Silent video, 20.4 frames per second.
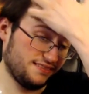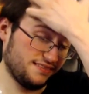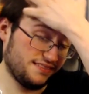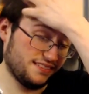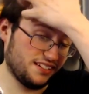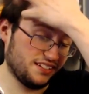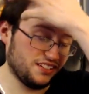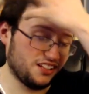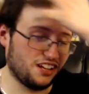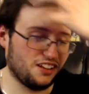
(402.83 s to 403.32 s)

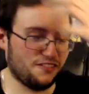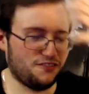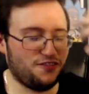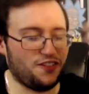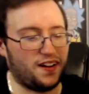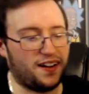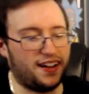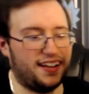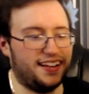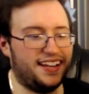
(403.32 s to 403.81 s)
Another
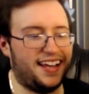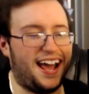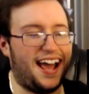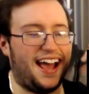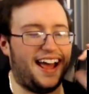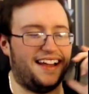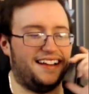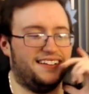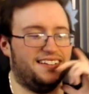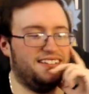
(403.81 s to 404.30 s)
fucking
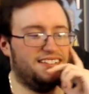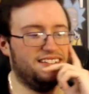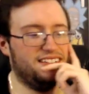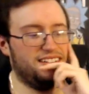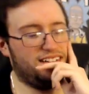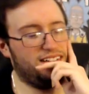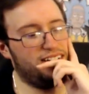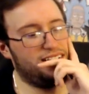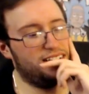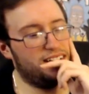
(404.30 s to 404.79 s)
cat.
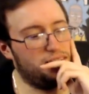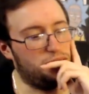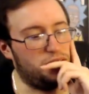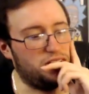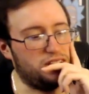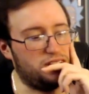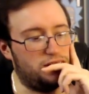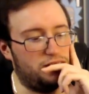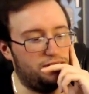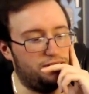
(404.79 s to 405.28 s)

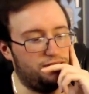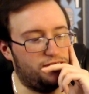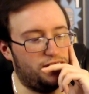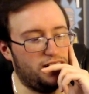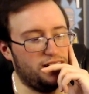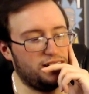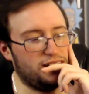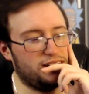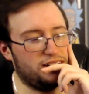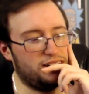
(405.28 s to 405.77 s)
What the
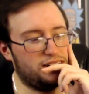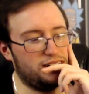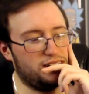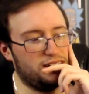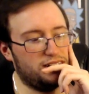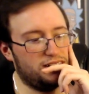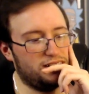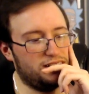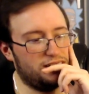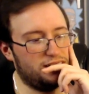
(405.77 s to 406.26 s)
fuck?
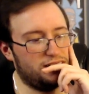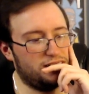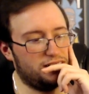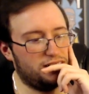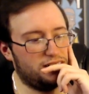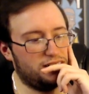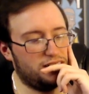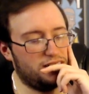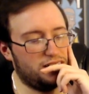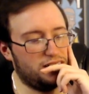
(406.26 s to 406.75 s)

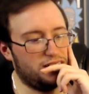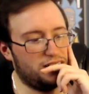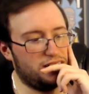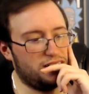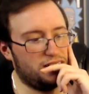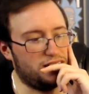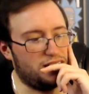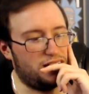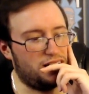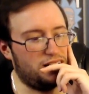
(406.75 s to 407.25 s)

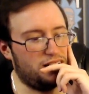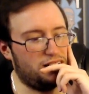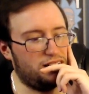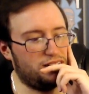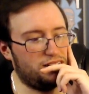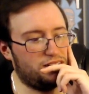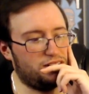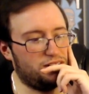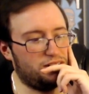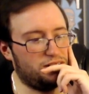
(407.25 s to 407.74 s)
Oh,
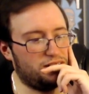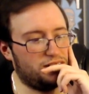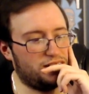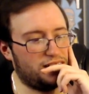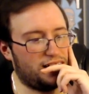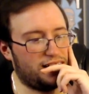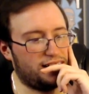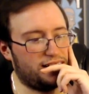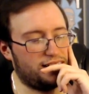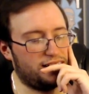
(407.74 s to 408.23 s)
he's doing
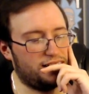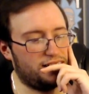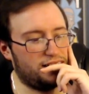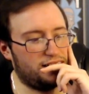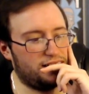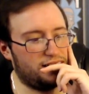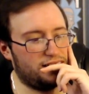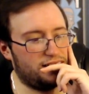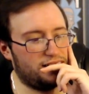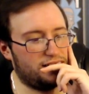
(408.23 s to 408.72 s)
like
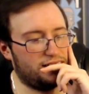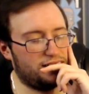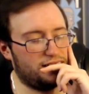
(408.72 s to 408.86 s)
a...